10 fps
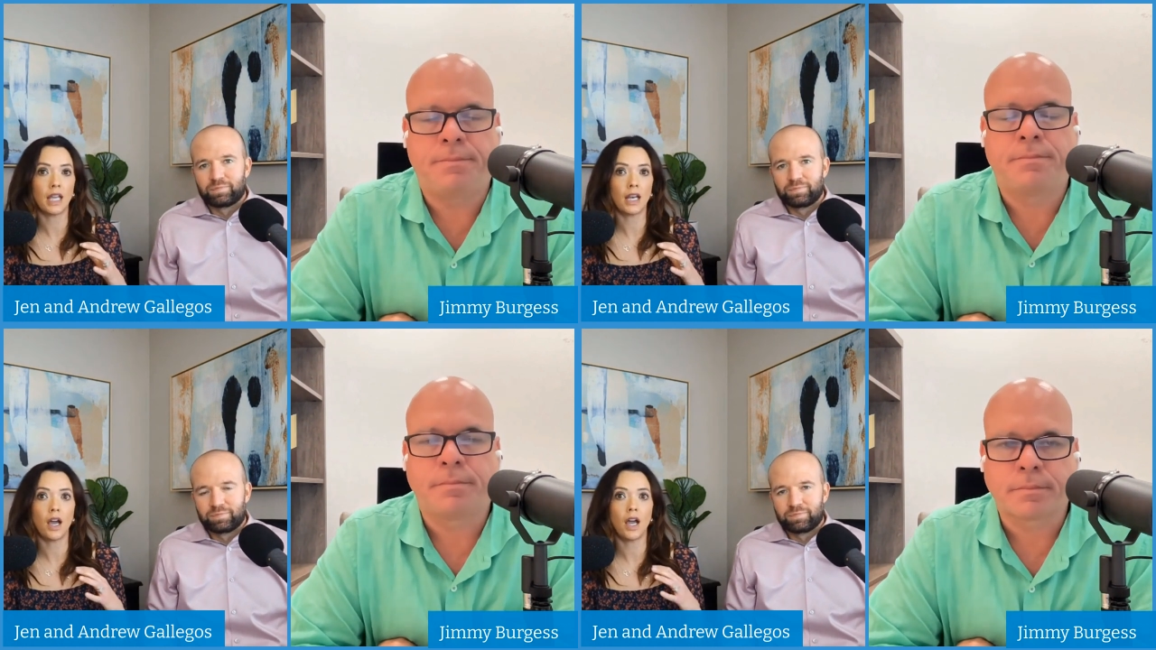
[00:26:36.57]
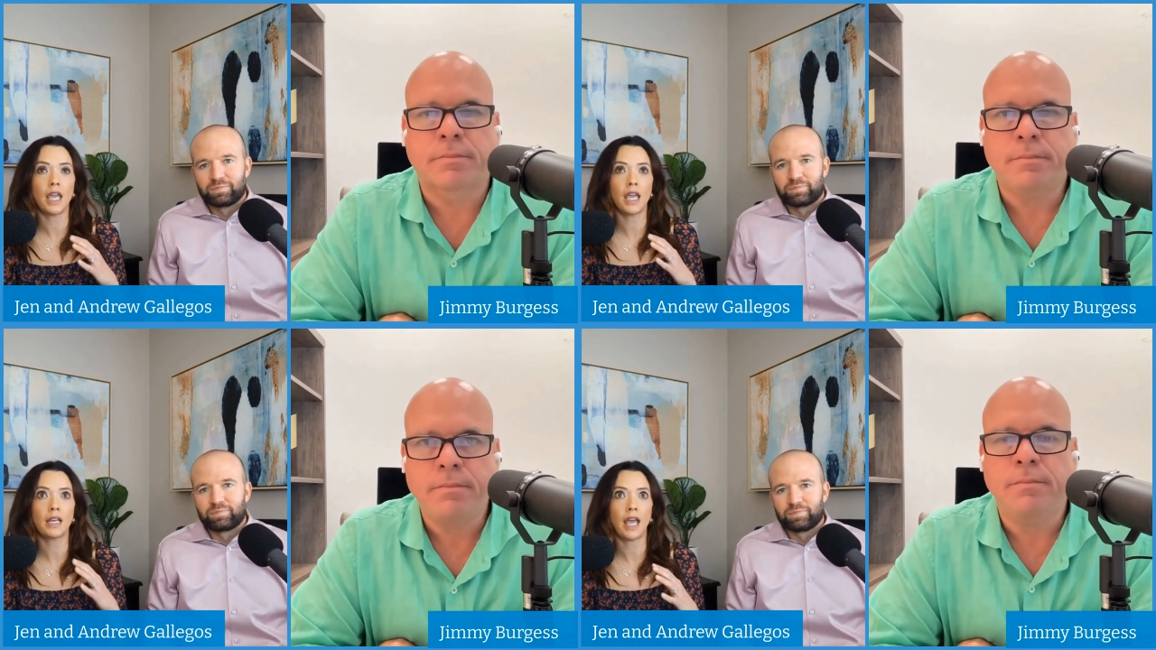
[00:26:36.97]
Speaker 1: it
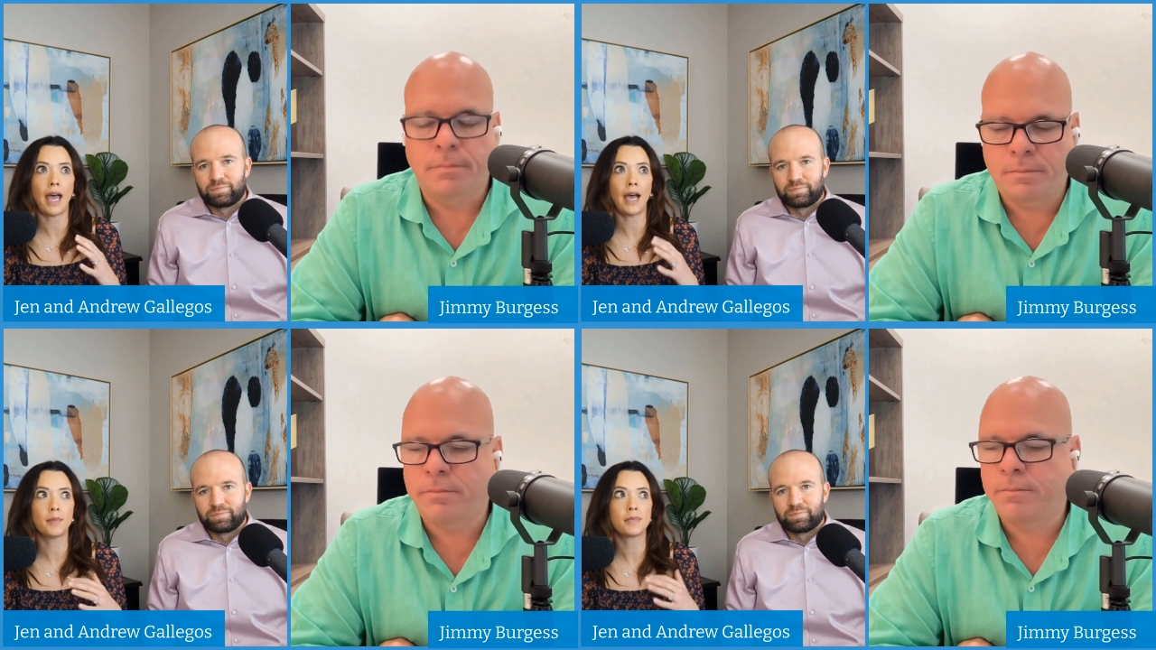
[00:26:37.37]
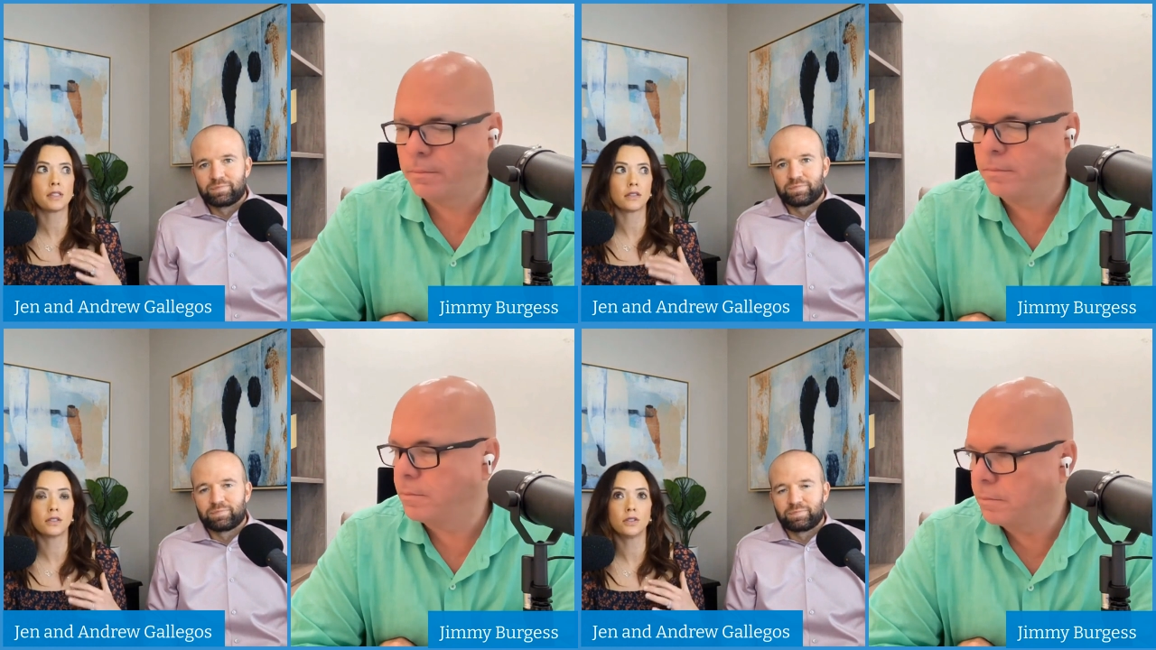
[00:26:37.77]
it
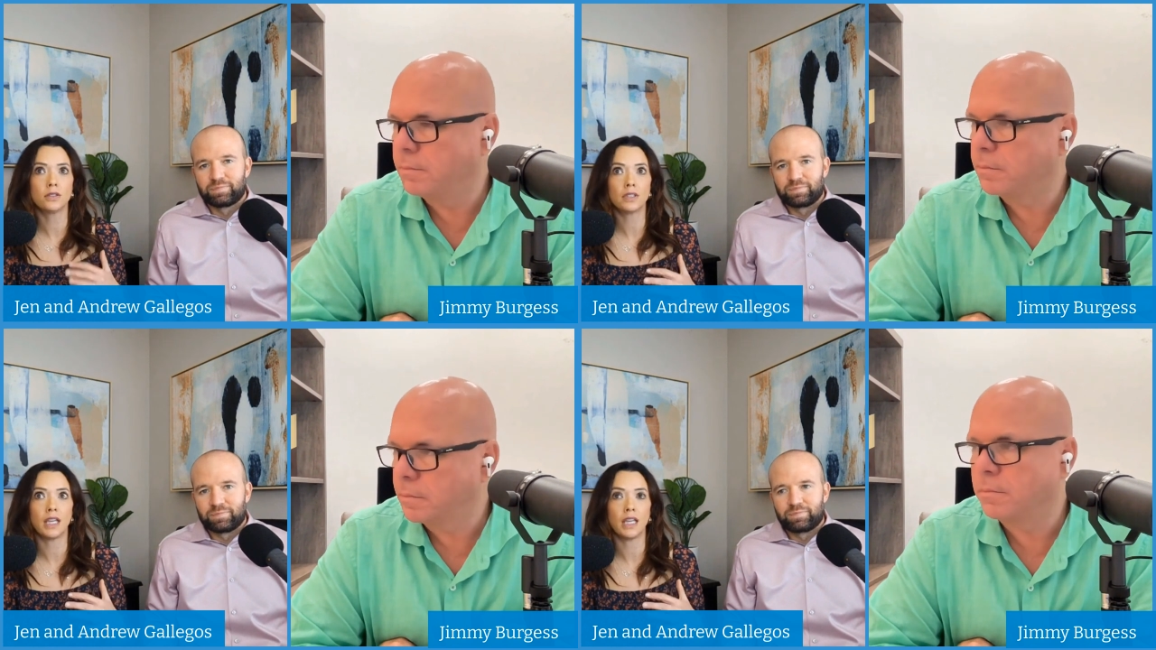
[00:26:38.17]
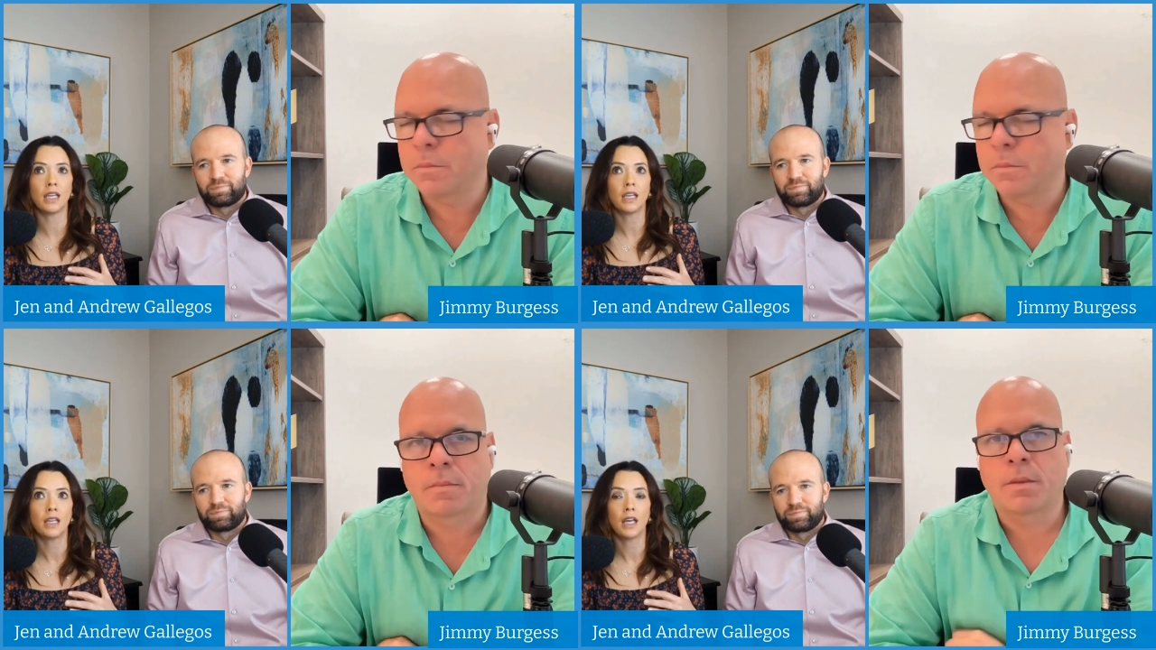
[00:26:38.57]

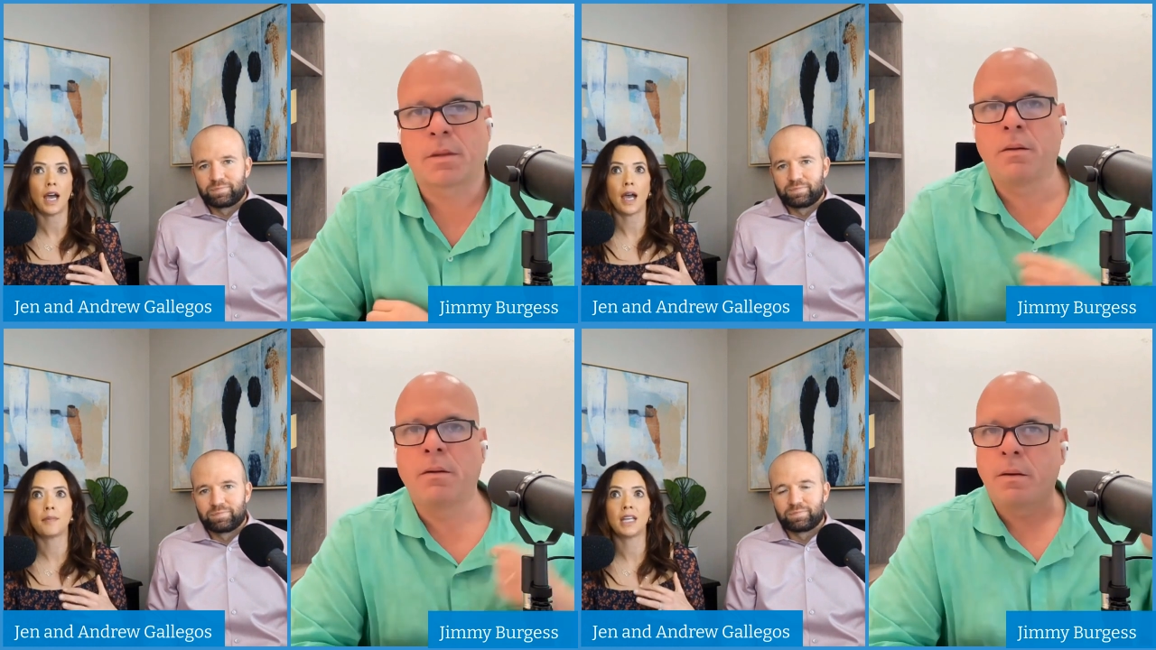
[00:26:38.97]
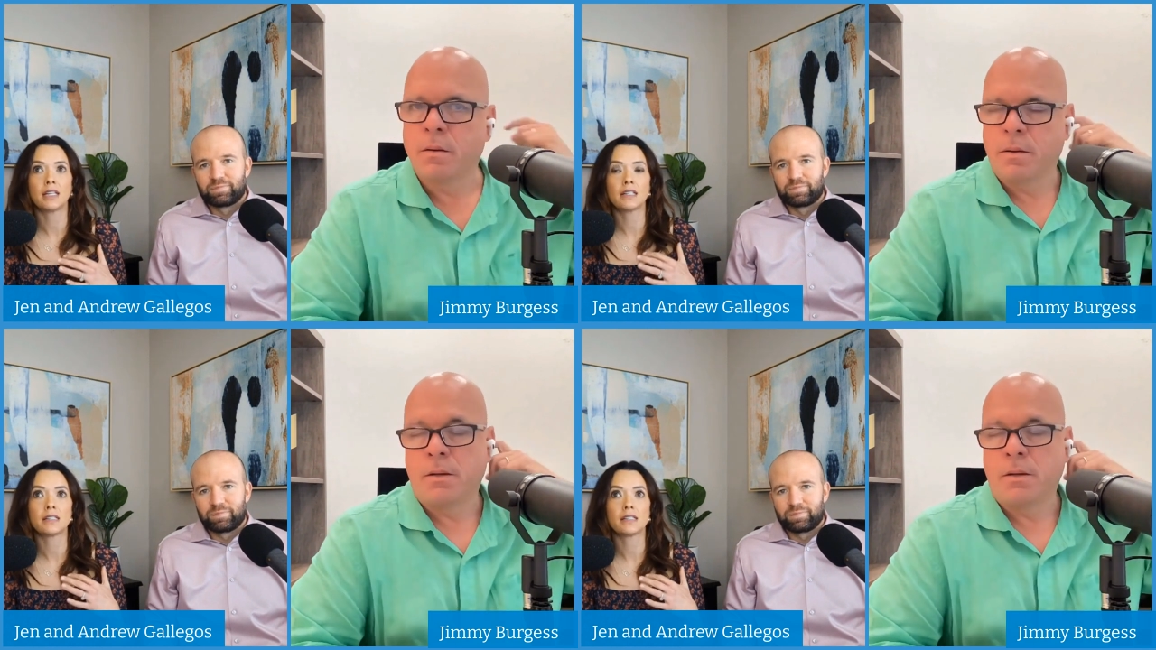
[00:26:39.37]
absolutely I mean,
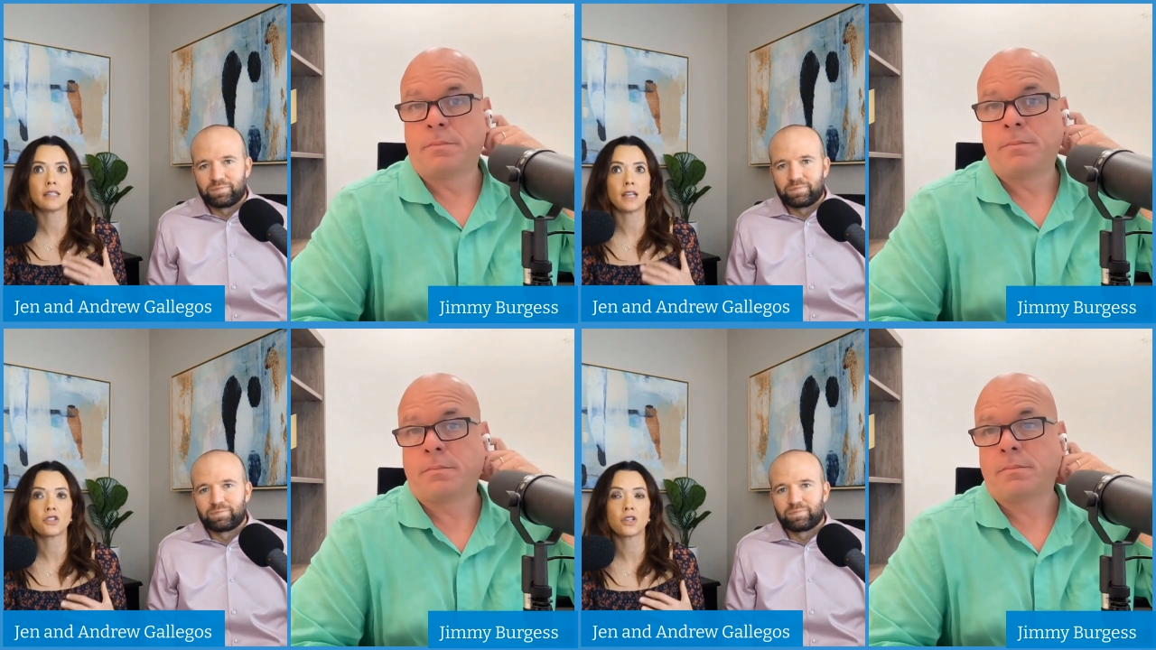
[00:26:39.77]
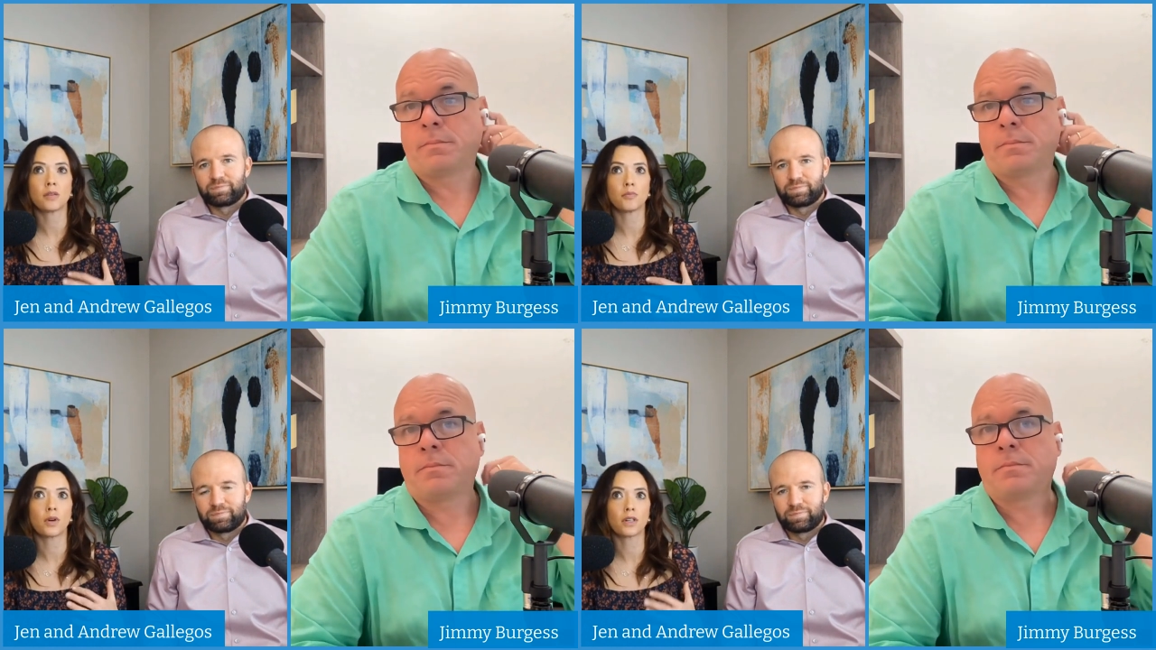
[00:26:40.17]
it is such an
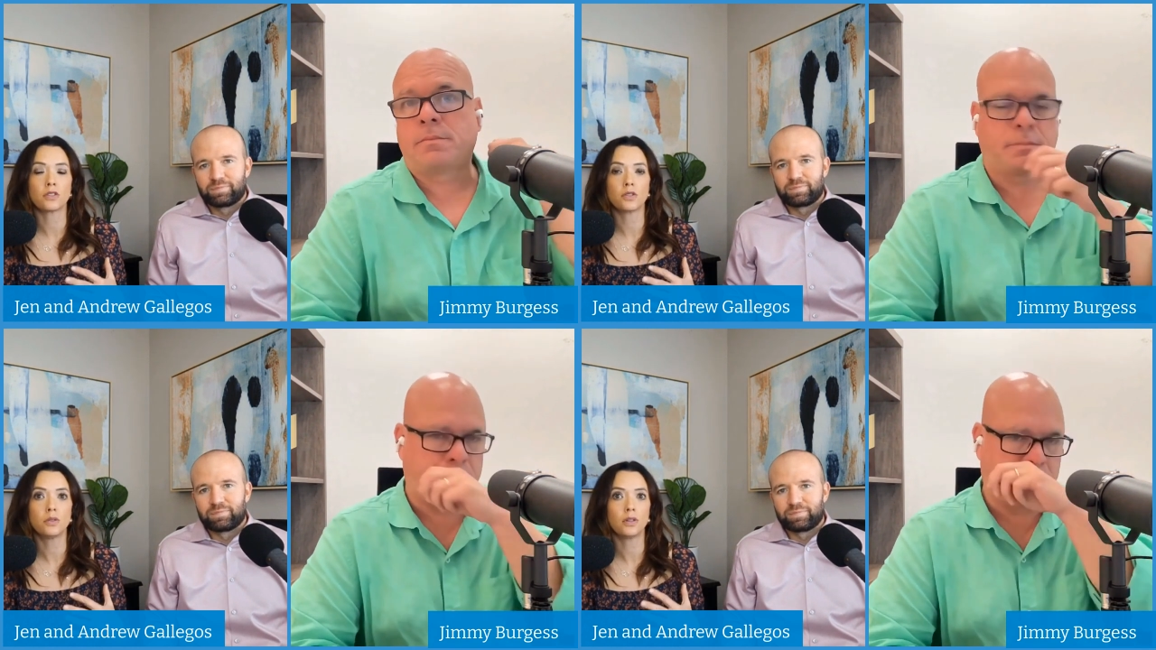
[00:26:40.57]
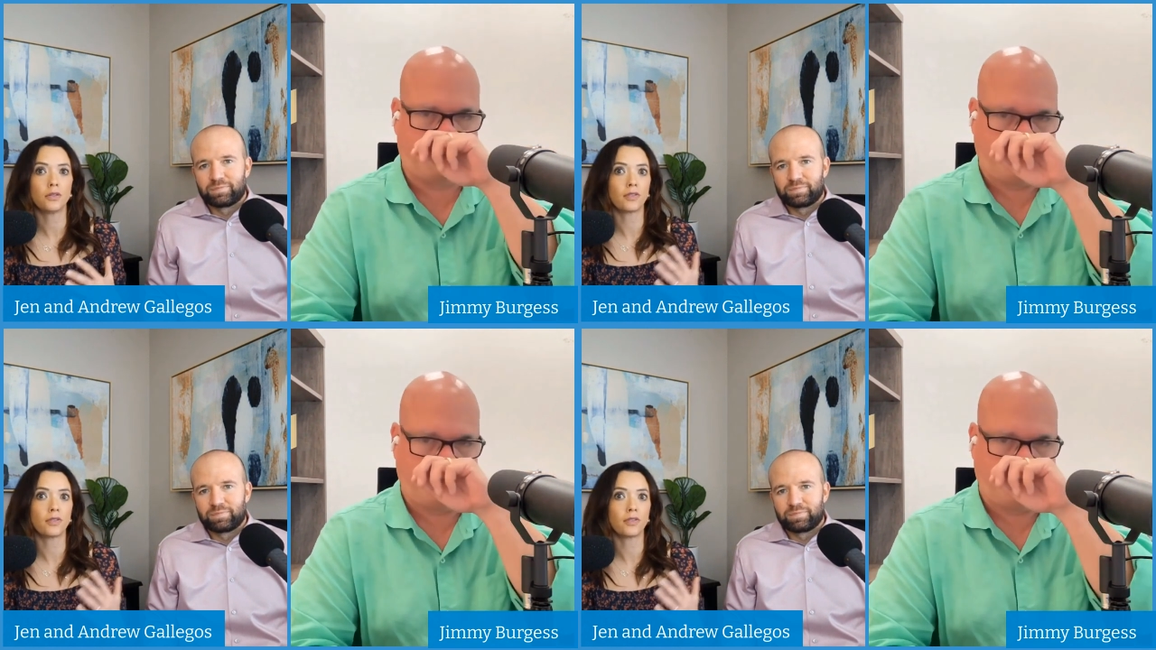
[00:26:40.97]
important tool for